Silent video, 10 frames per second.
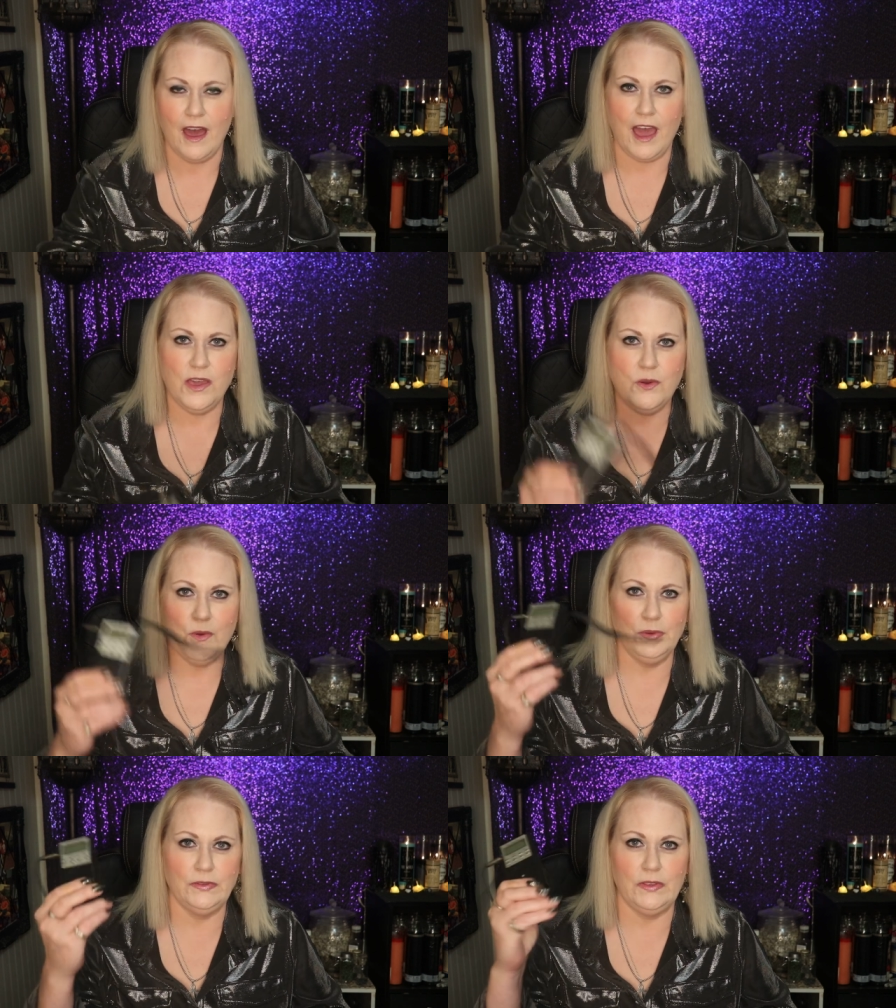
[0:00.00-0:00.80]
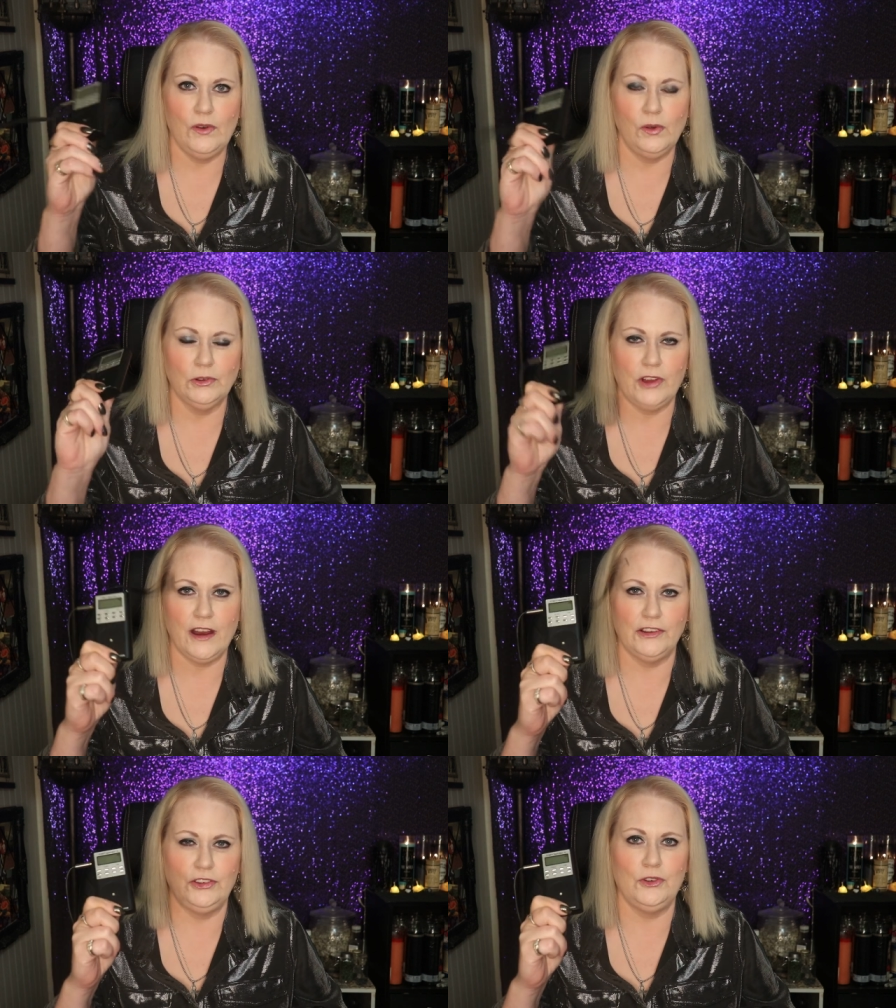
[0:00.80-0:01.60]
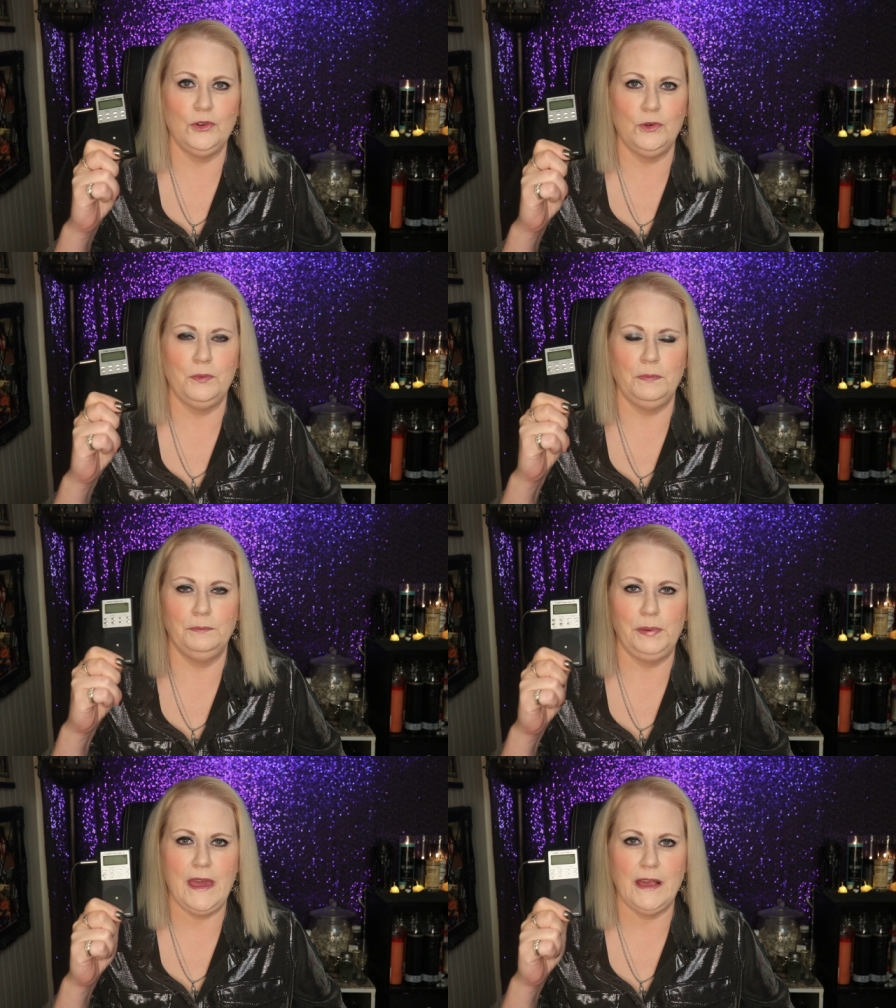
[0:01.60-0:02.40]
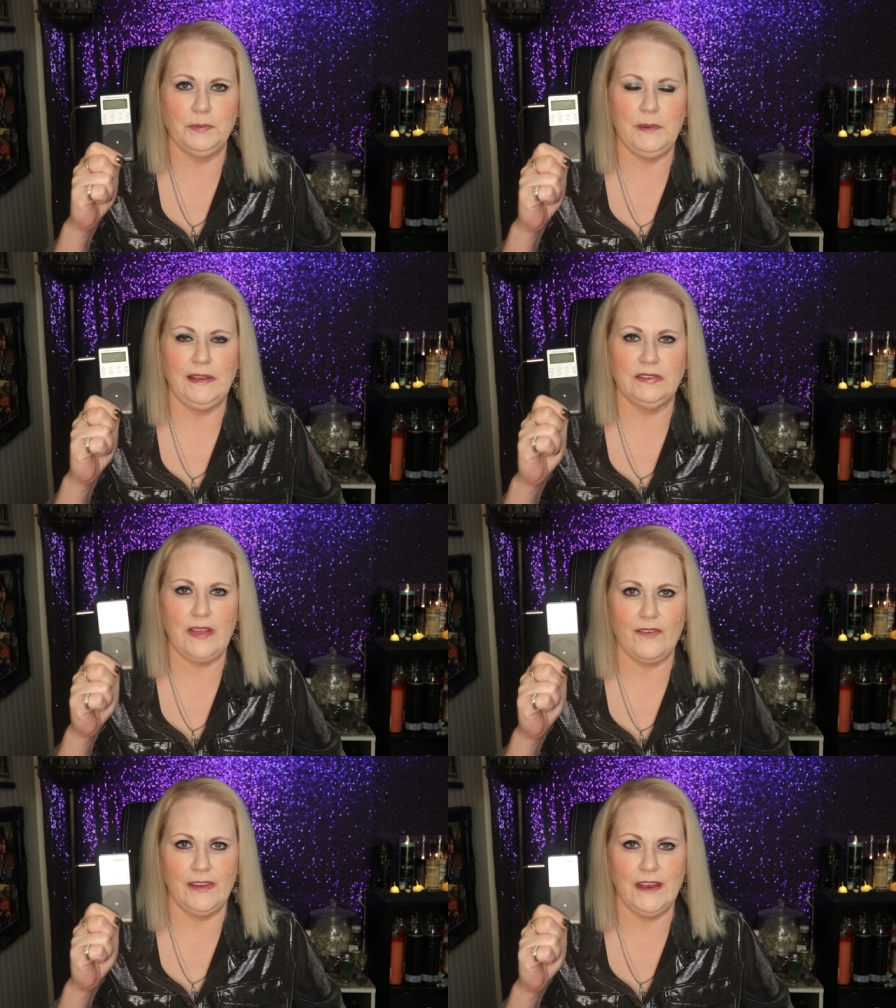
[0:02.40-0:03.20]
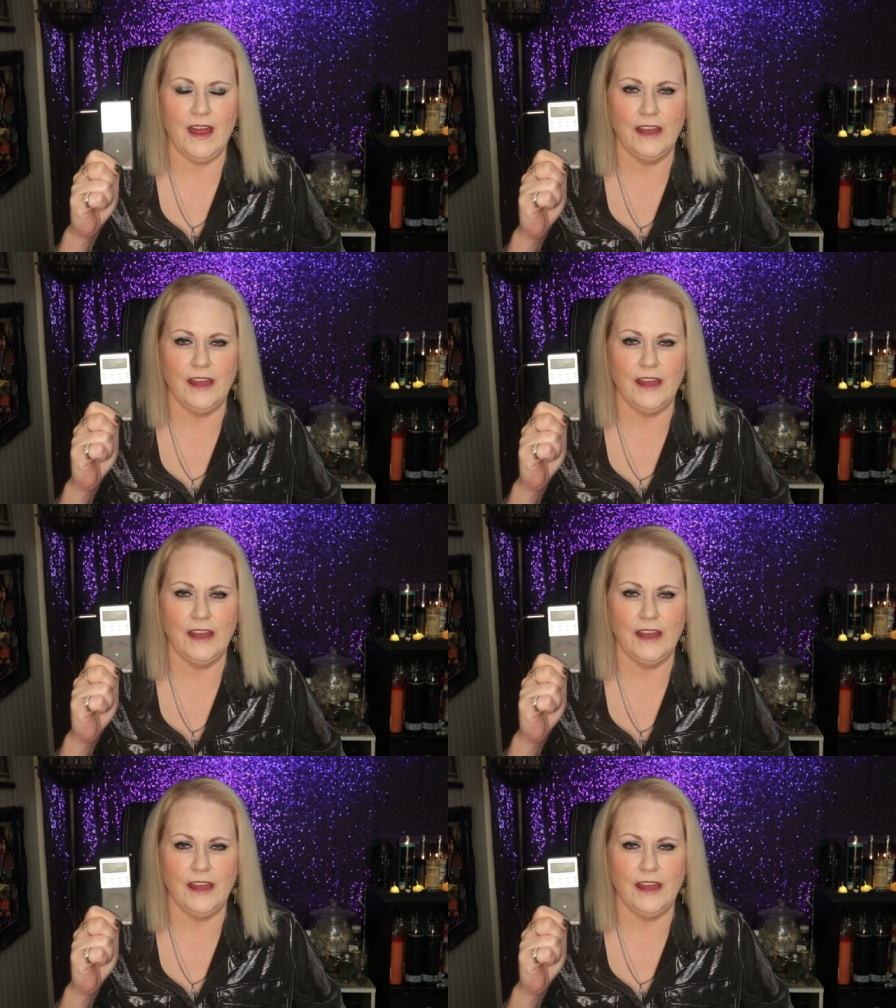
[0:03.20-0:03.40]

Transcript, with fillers: I use the old tried and true P S B seven.